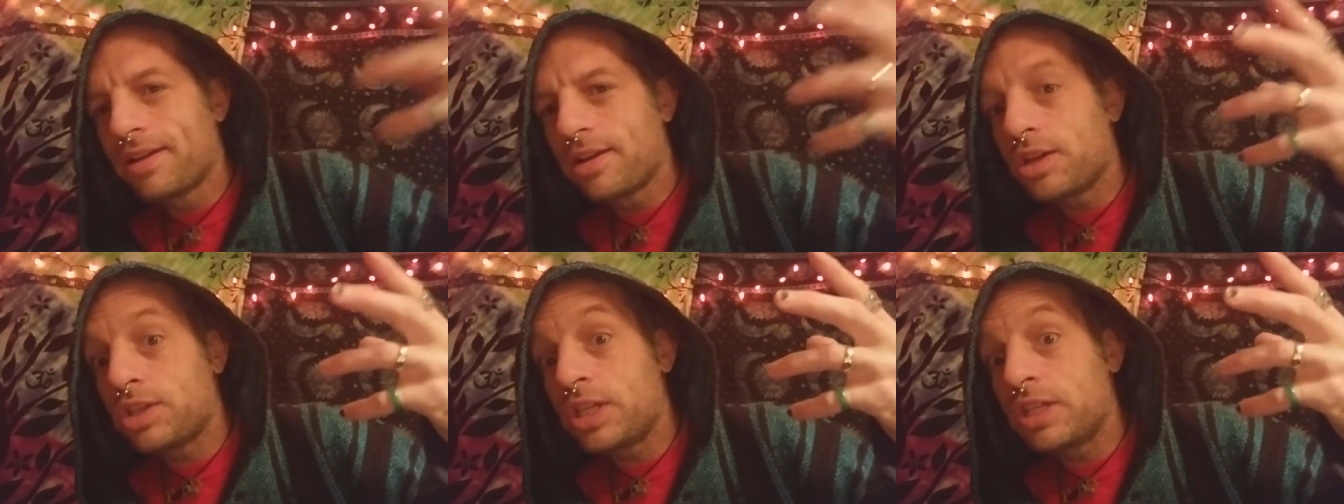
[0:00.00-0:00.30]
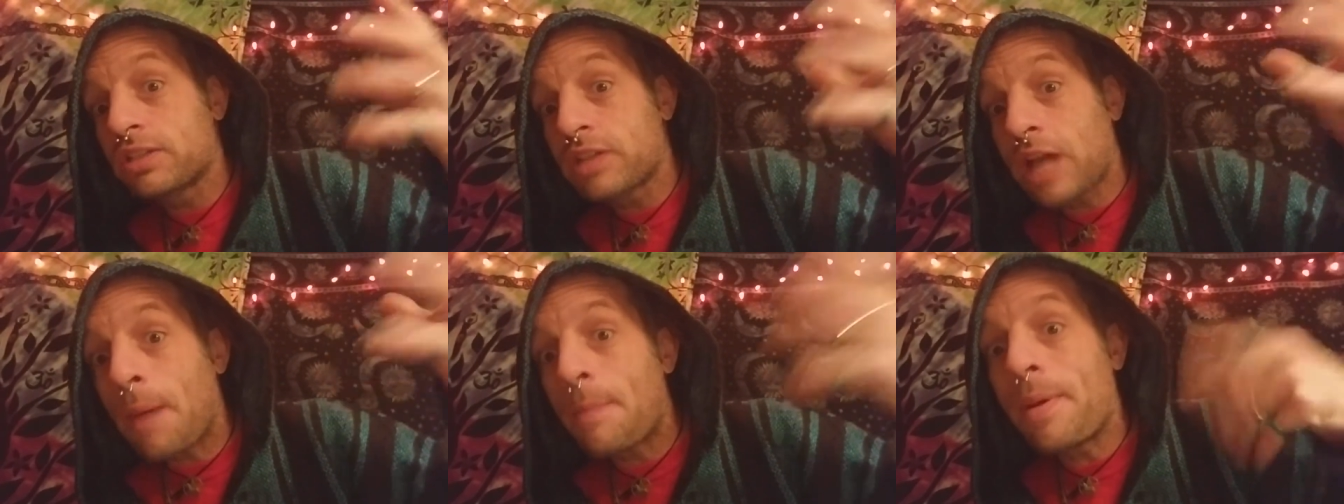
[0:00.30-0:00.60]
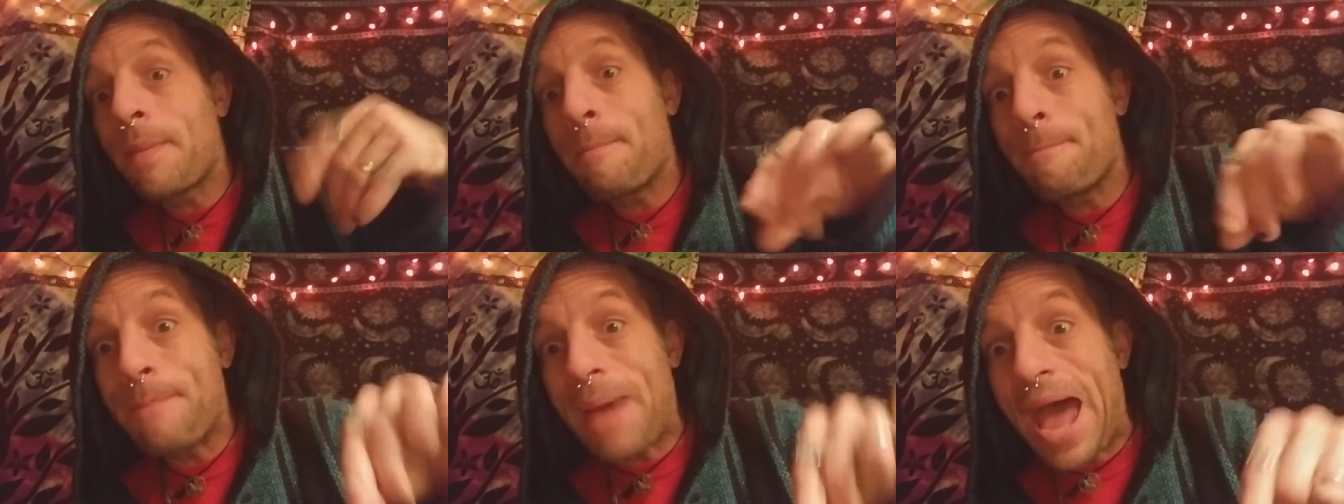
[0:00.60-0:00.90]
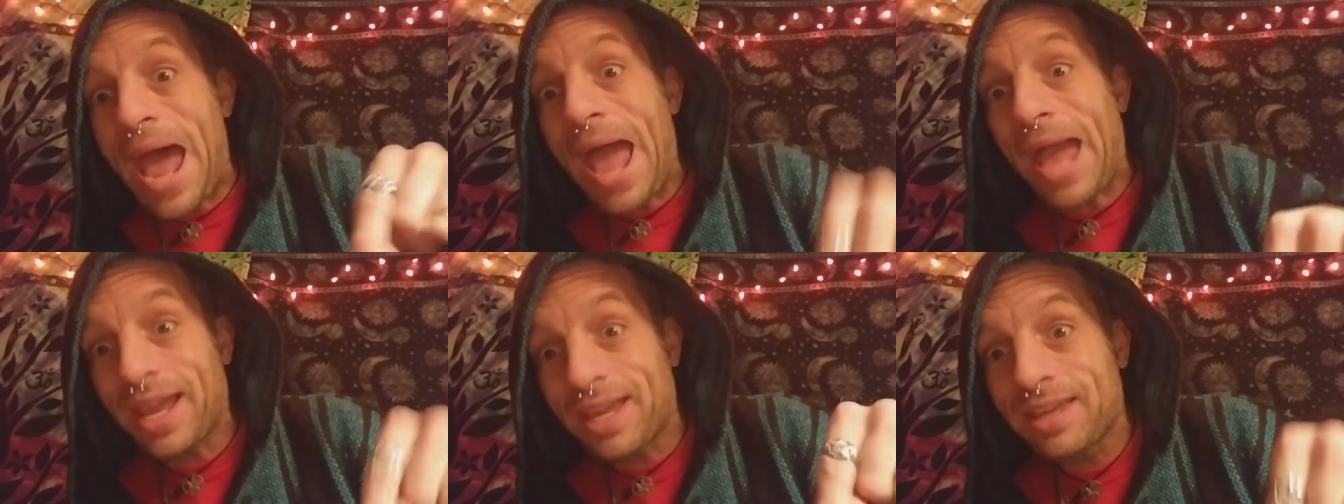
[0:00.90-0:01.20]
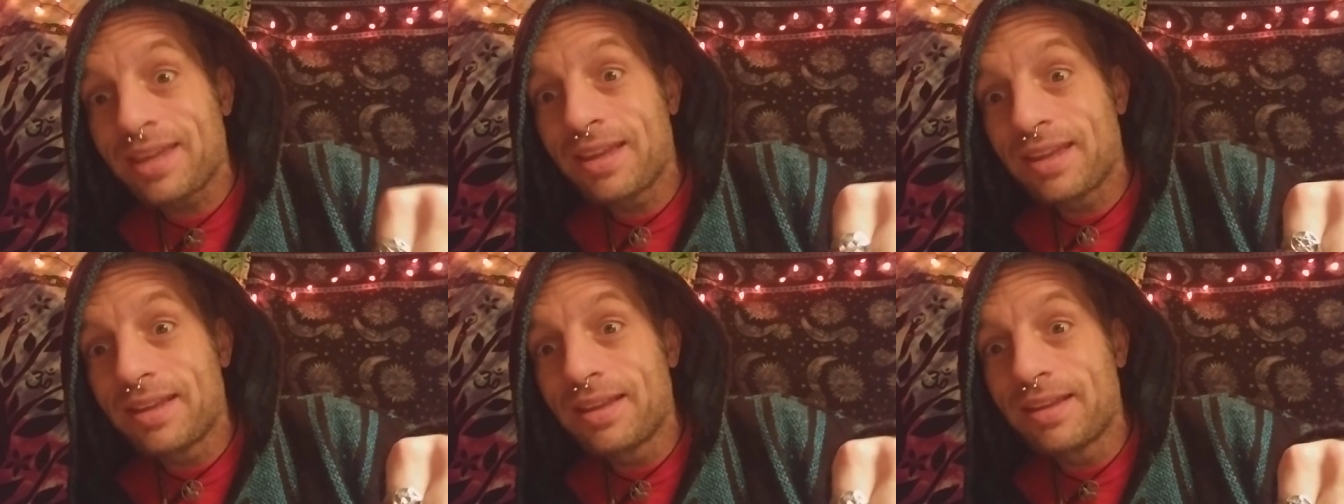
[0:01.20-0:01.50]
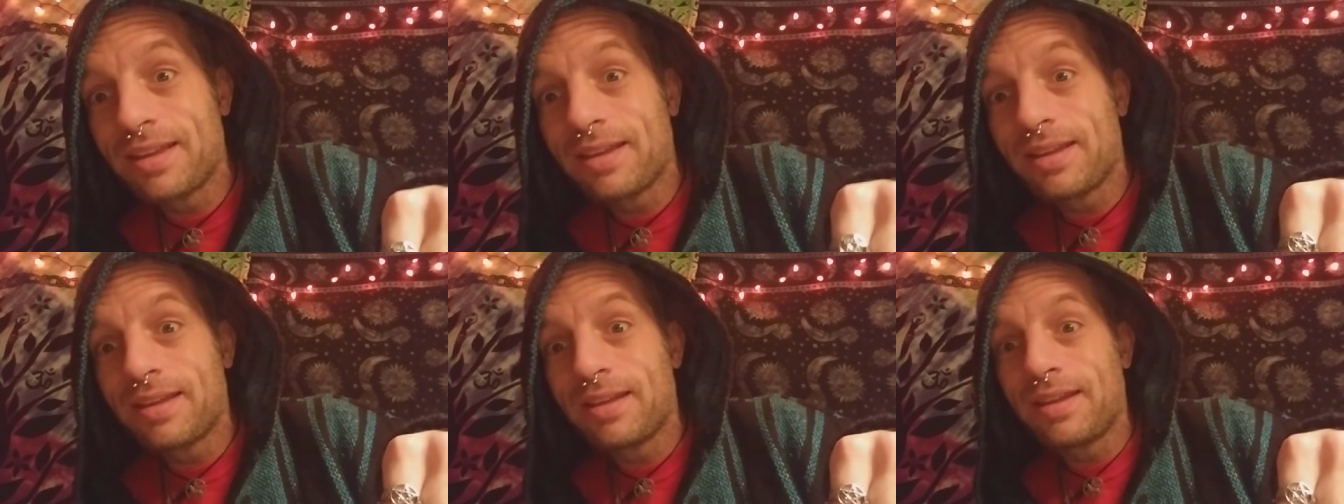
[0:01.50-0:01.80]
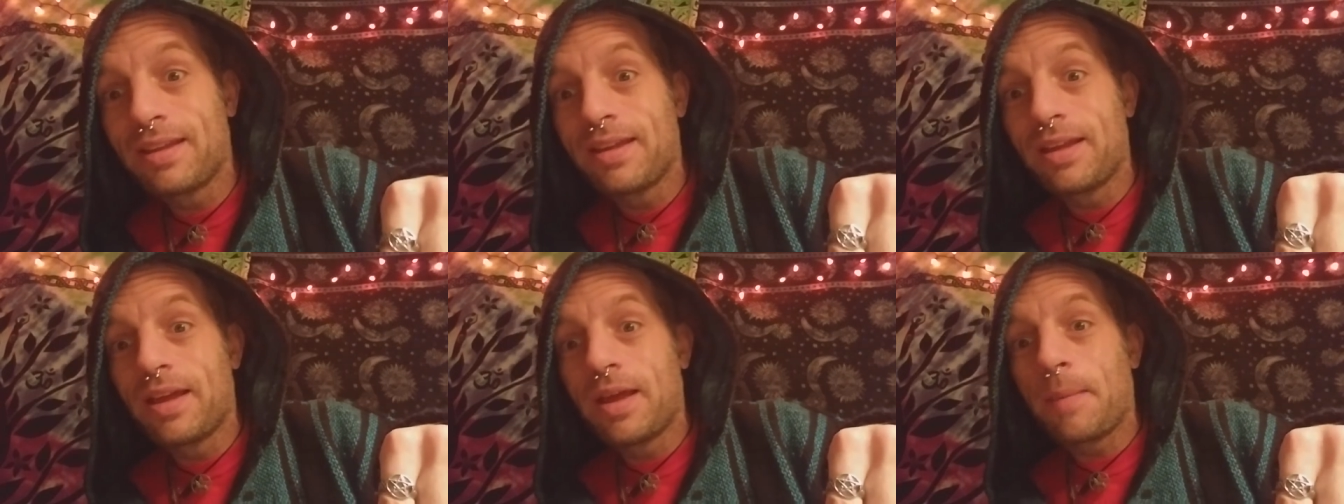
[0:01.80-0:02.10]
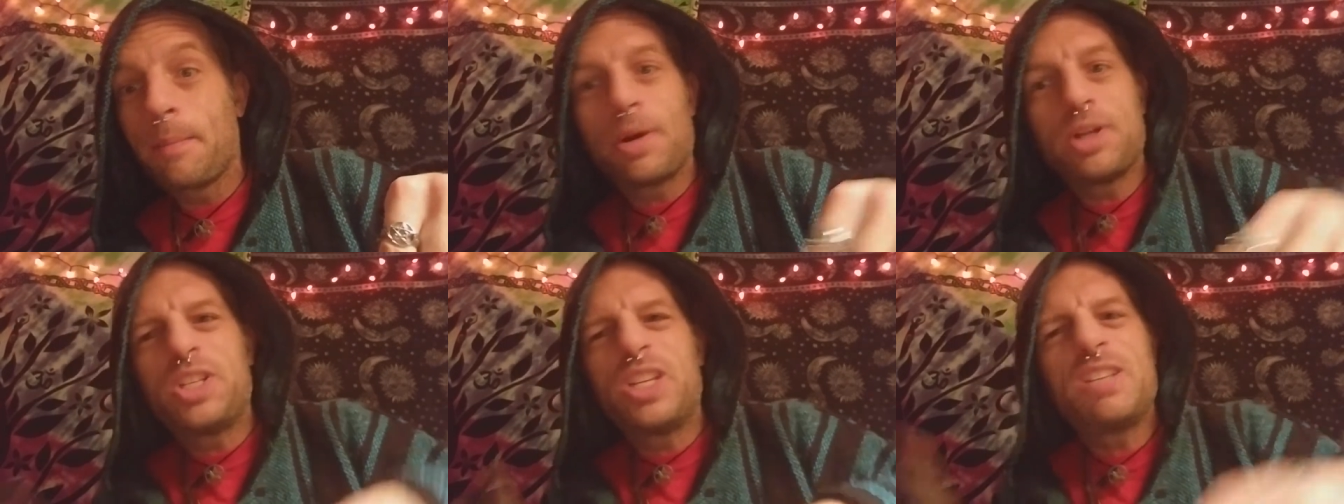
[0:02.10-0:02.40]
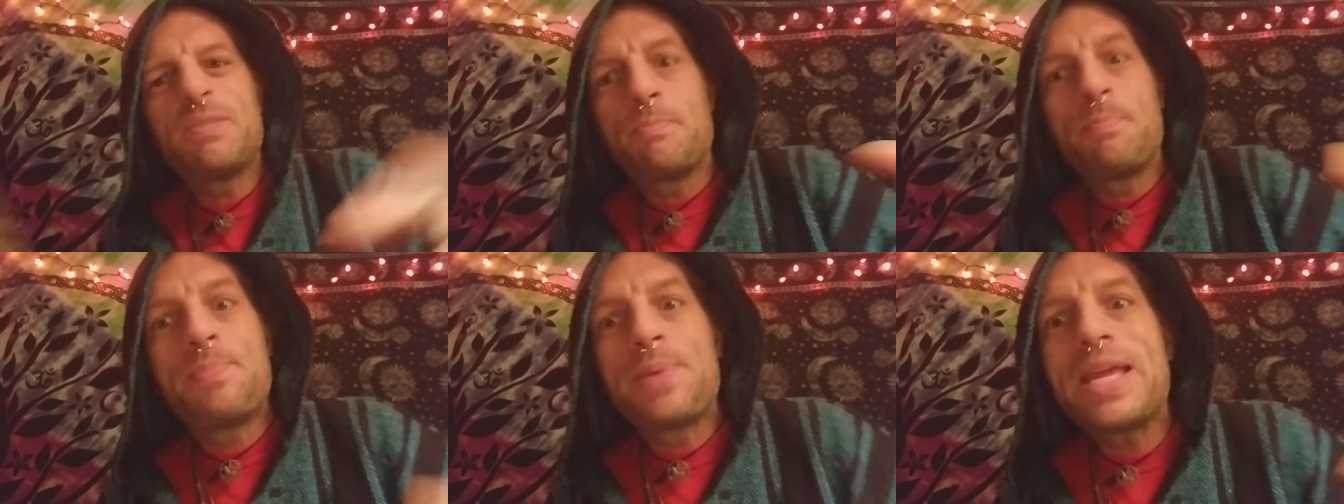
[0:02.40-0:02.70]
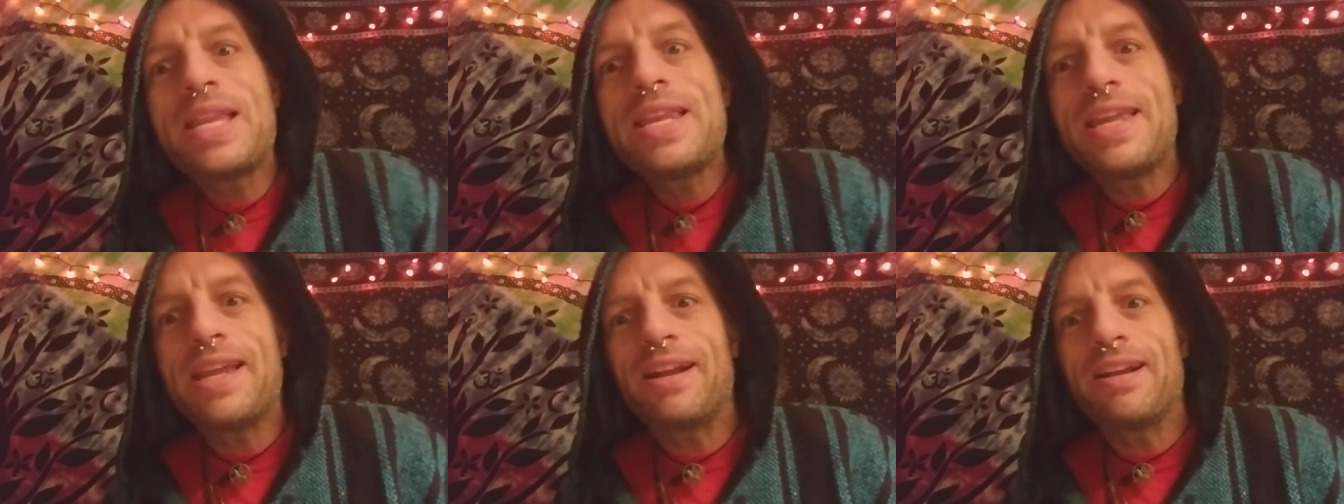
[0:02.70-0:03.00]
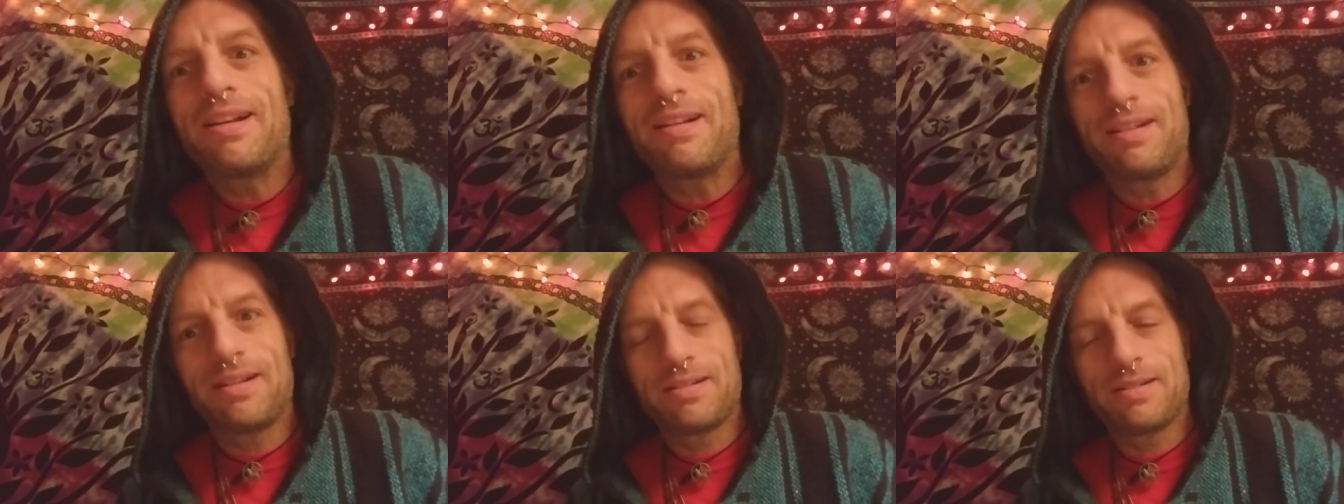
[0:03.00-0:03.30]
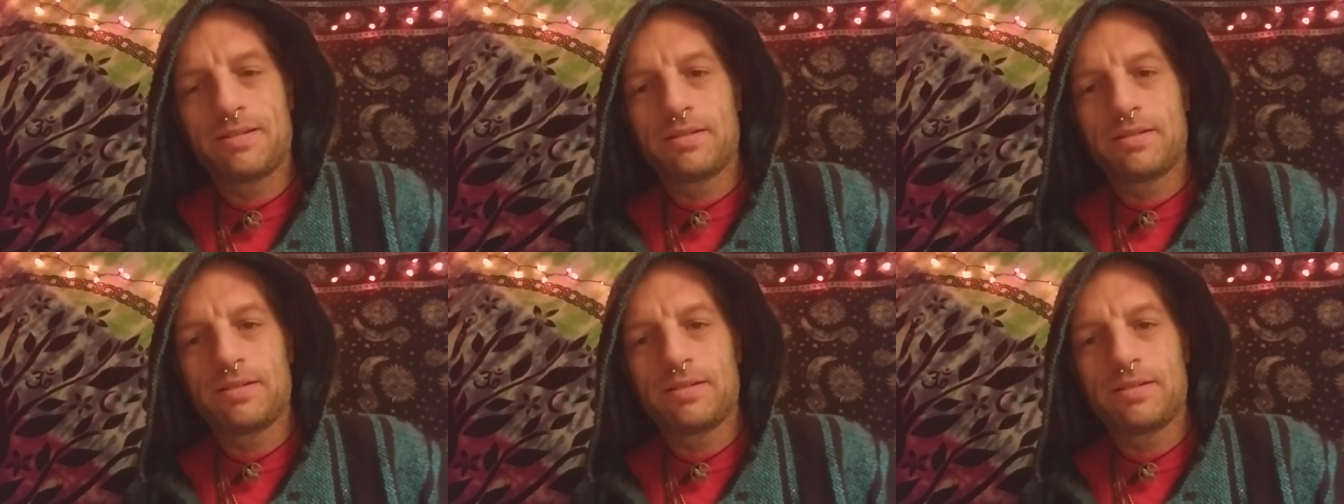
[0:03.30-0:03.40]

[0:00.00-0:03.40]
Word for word: She's coming back, but she's been here.